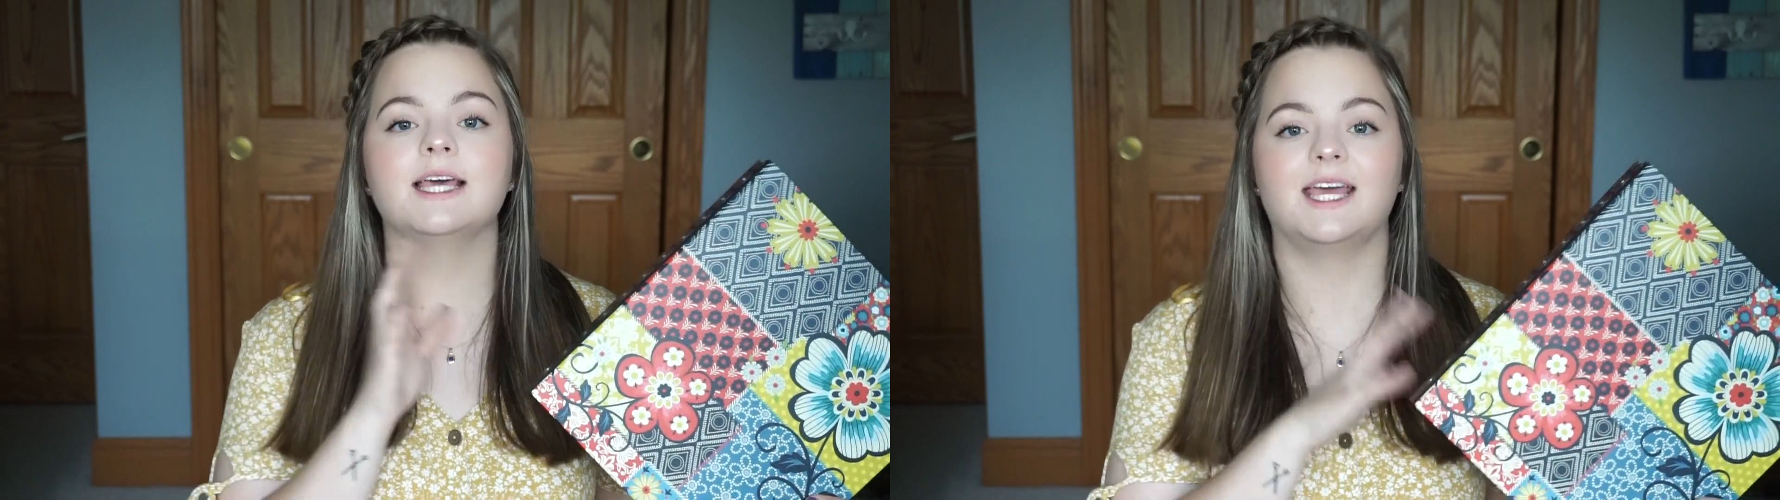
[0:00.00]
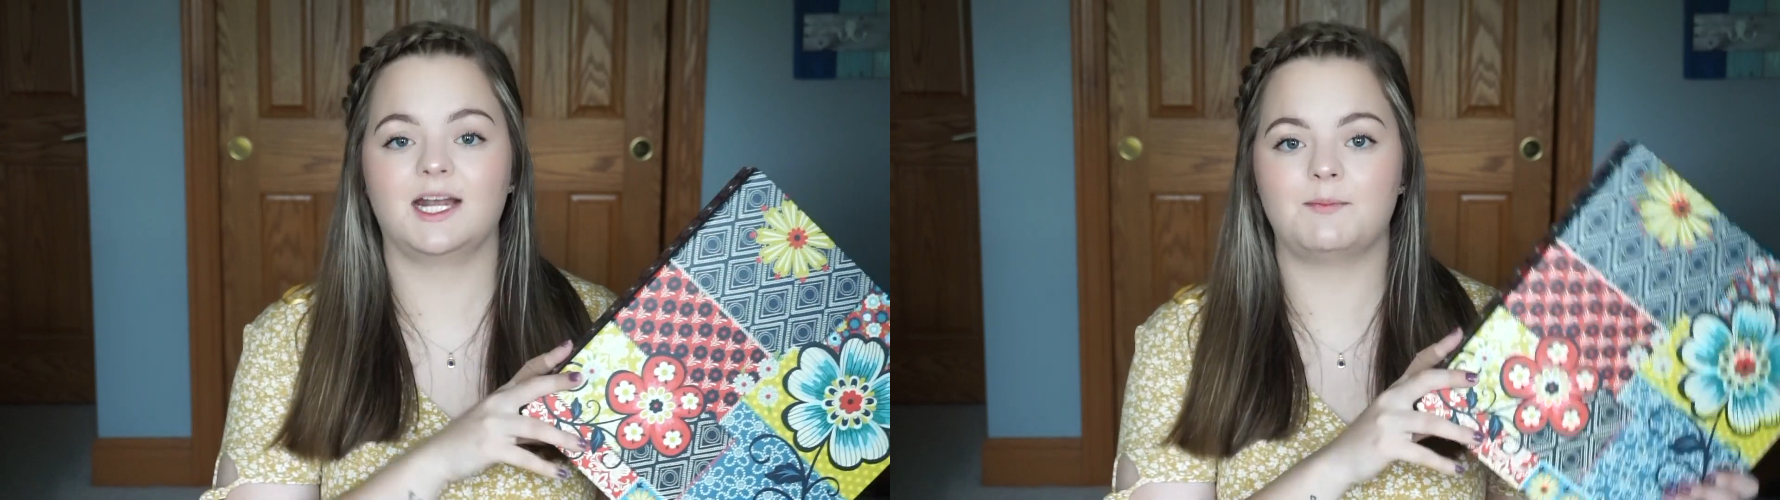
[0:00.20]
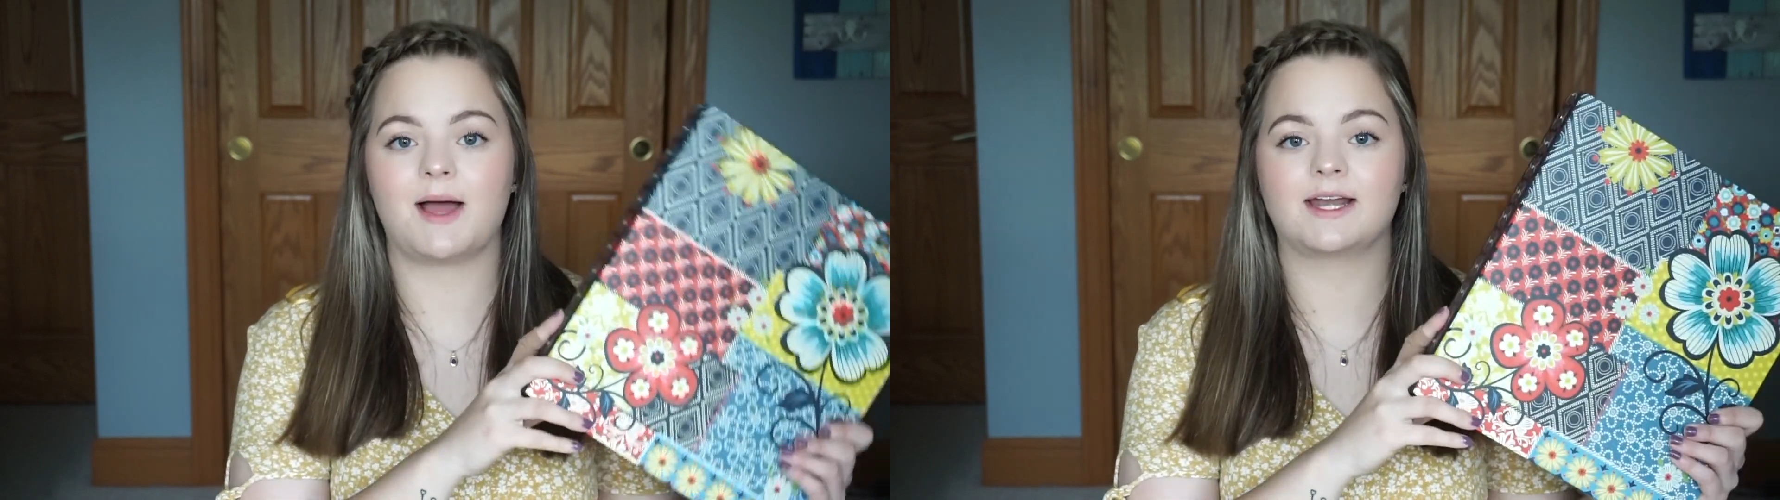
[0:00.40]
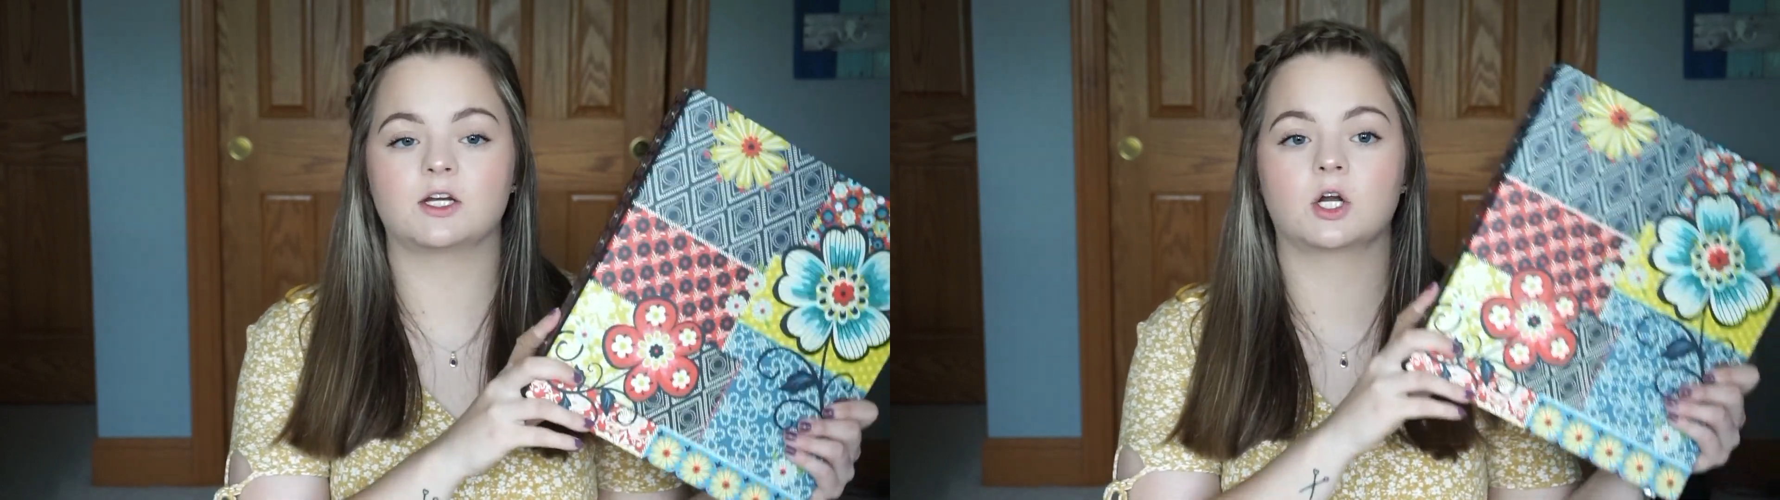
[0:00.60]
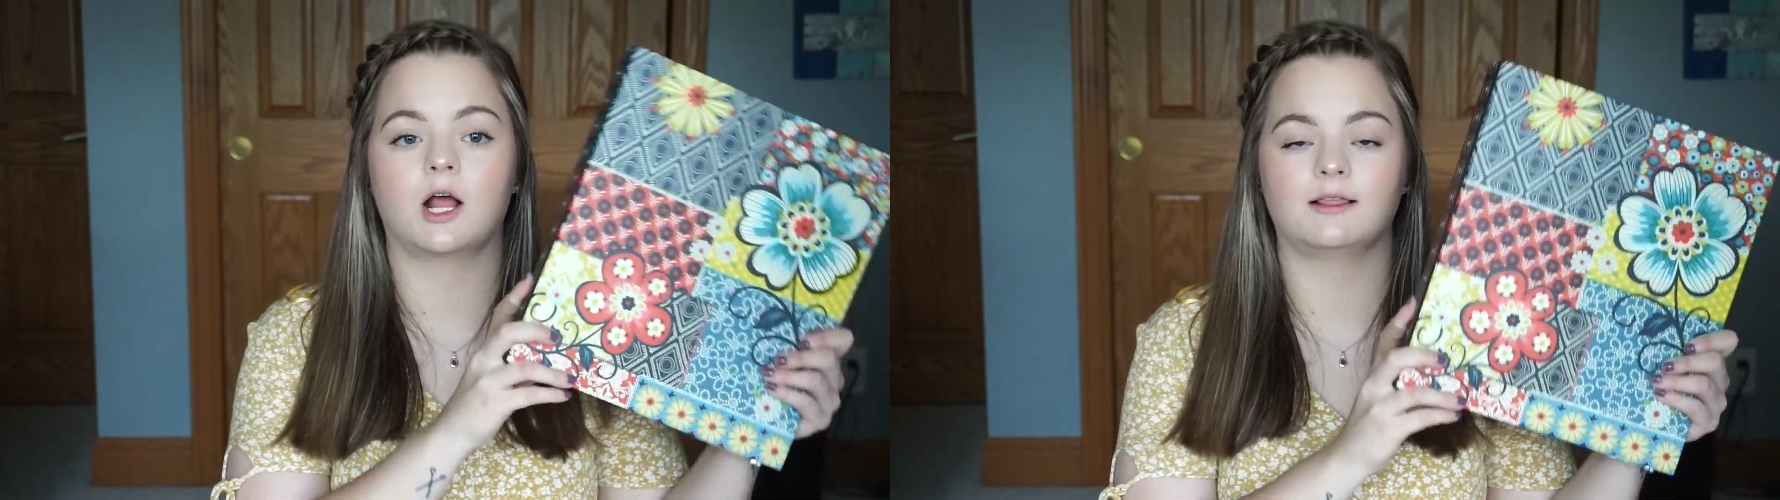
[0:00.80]
in a
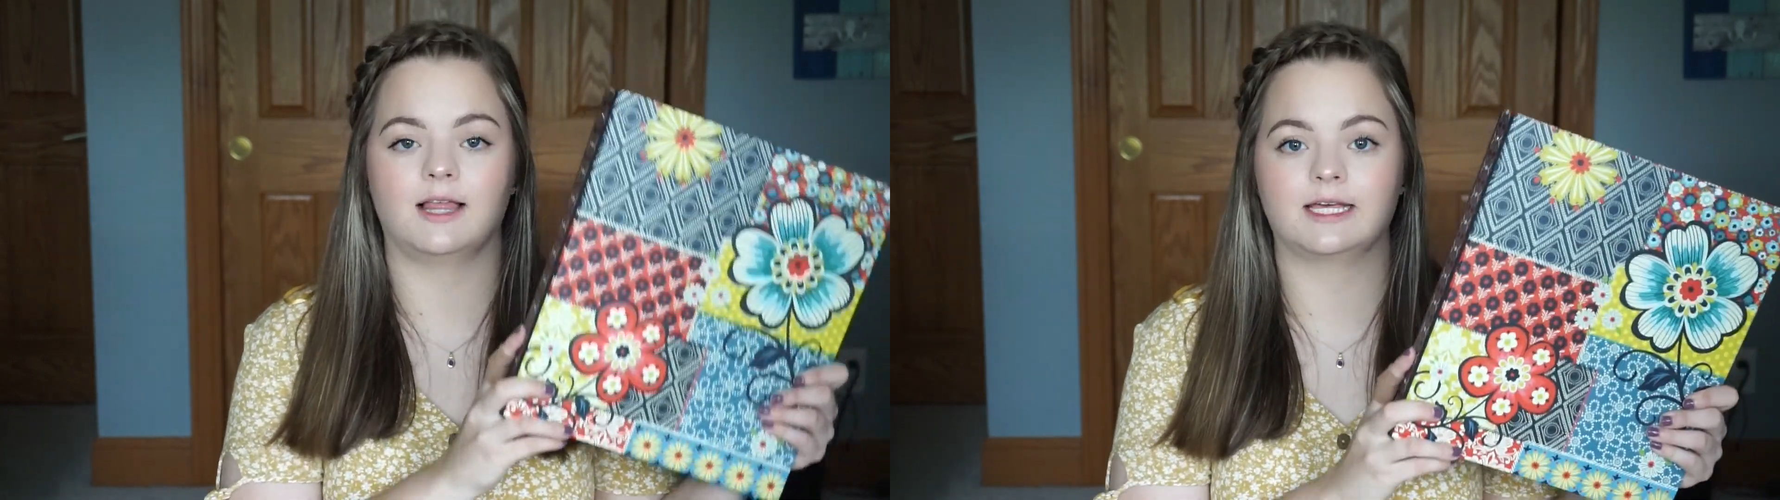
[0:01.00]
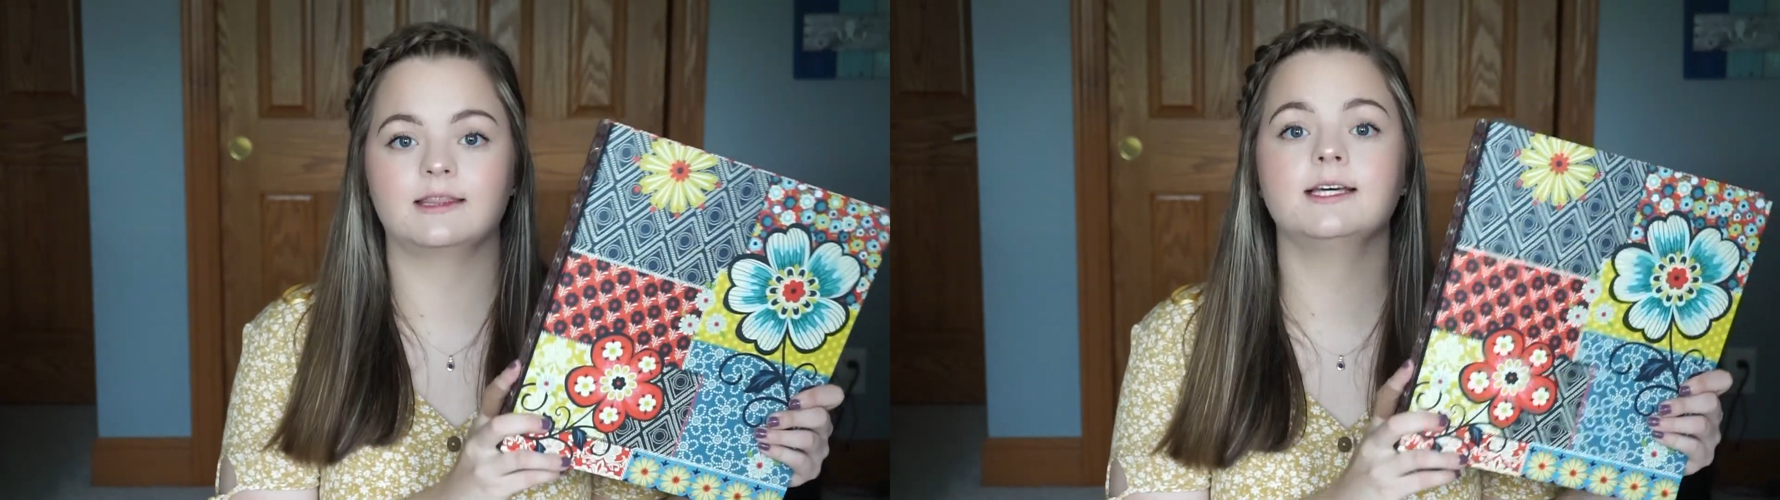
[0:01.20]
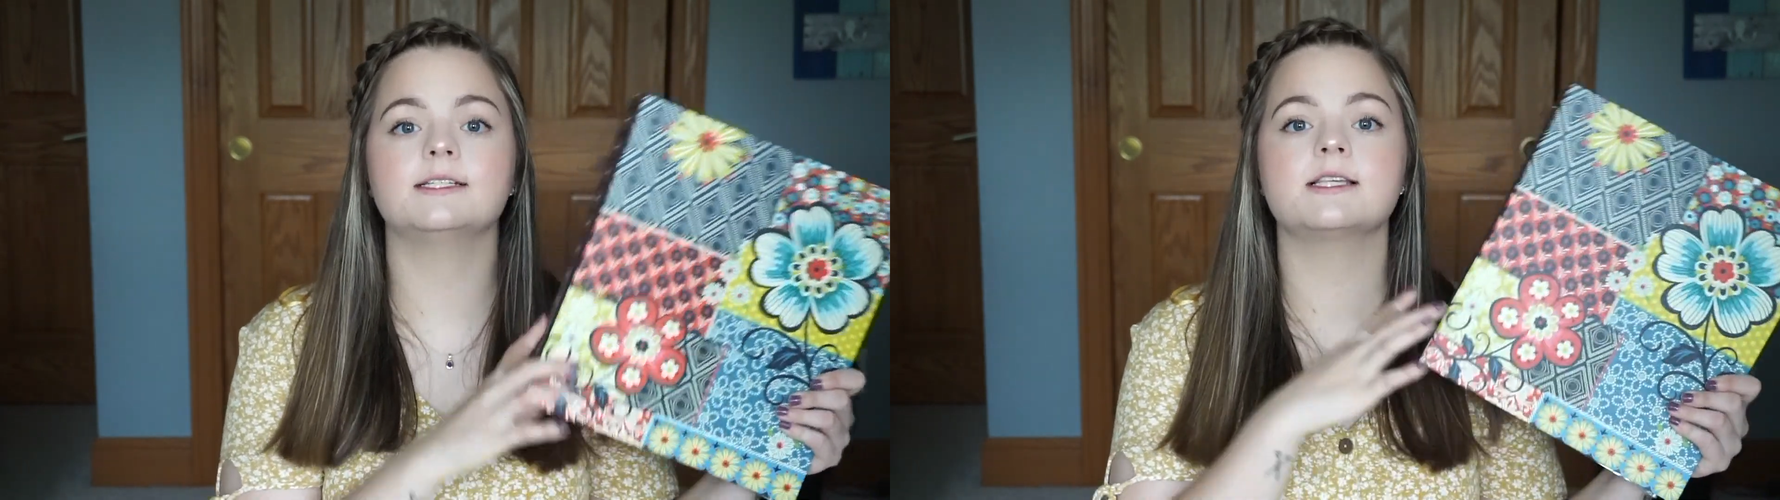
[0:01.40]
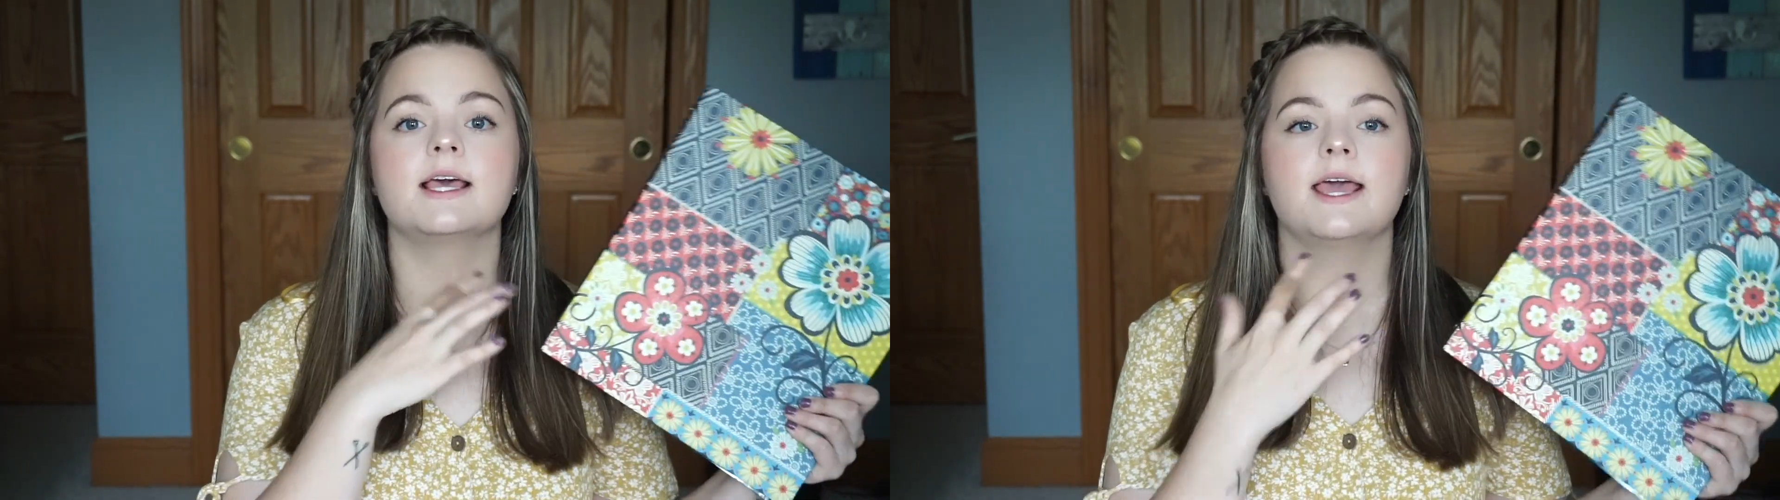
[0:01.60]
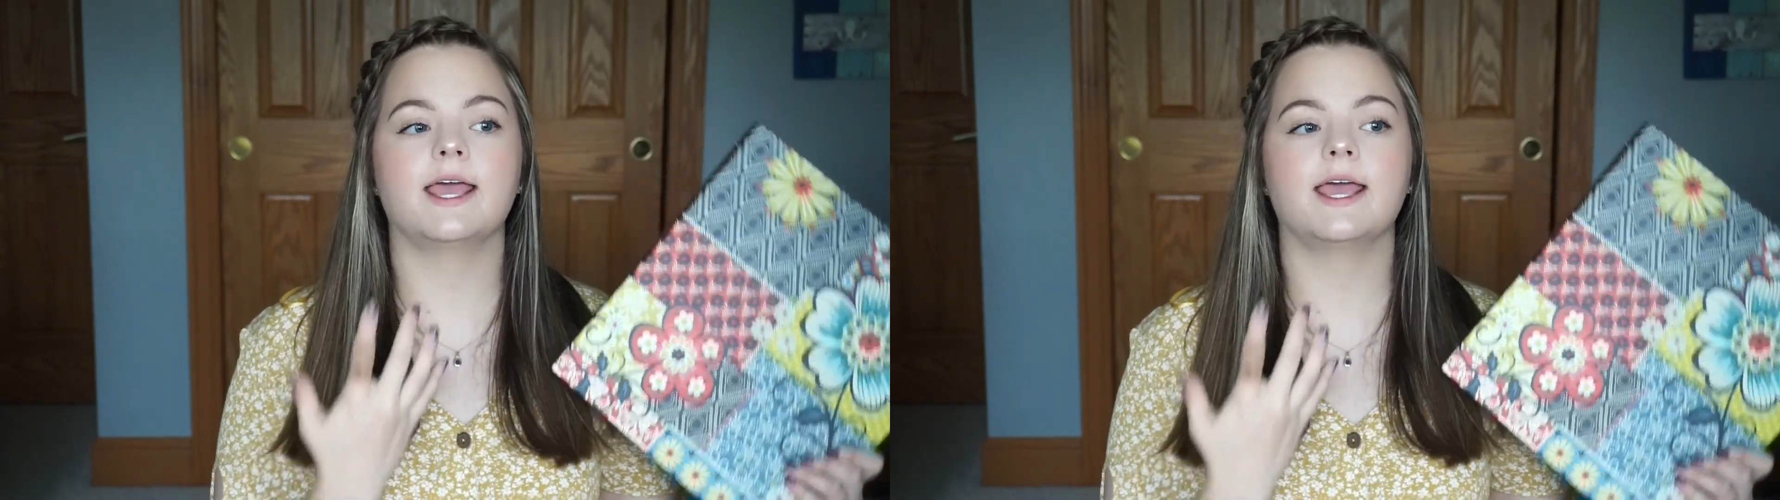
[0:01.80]
binder like this,